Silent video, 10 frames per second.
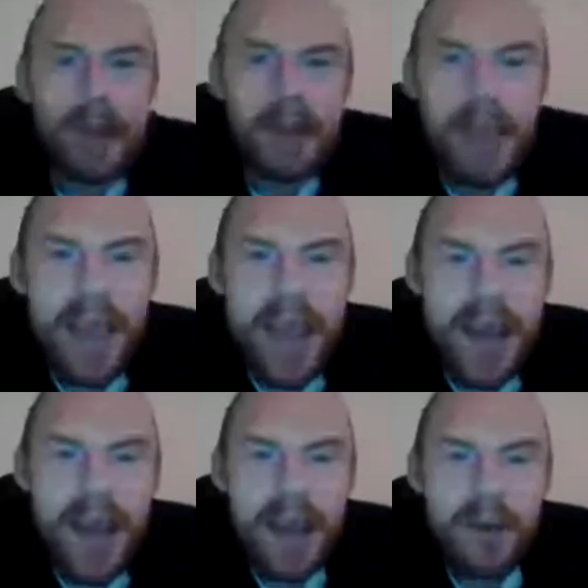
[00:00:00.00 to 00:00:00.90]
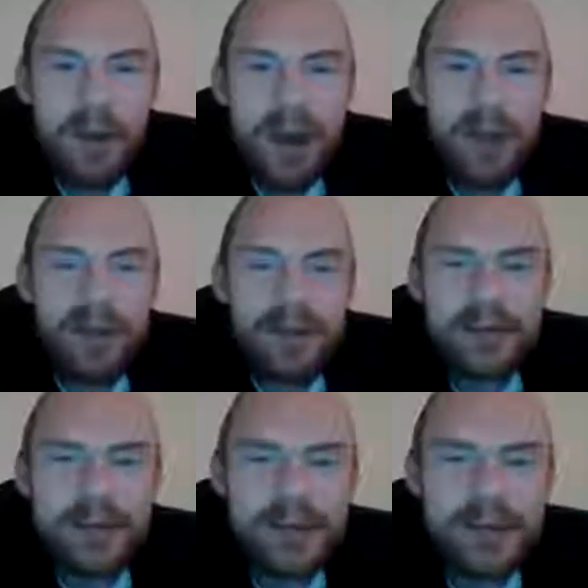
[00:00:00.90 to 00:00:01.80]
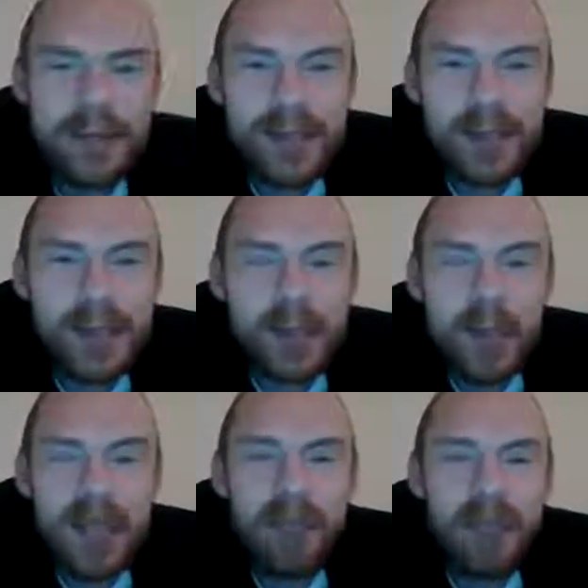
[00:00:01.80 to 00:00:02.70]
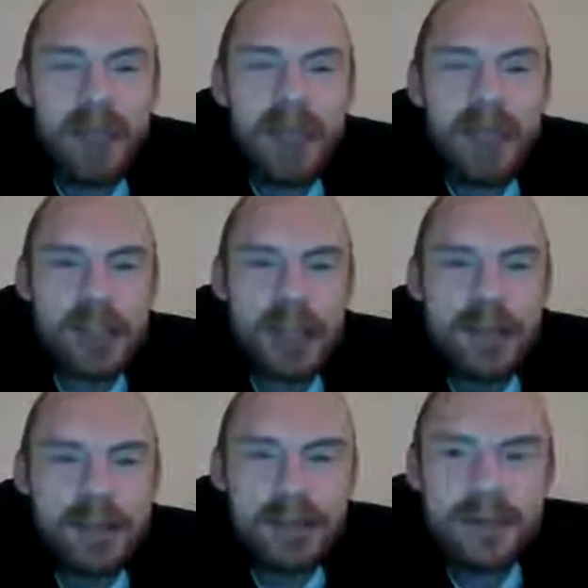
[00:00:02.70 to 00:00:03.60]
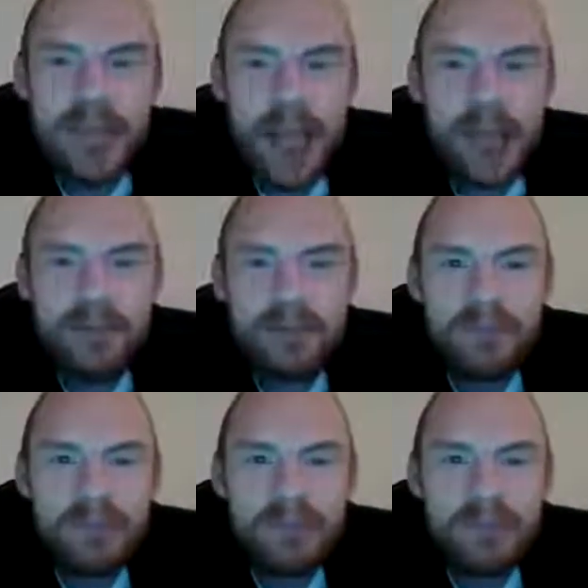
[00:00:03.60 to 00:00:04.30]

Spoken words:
Yeah, well, it's been a very exciting time.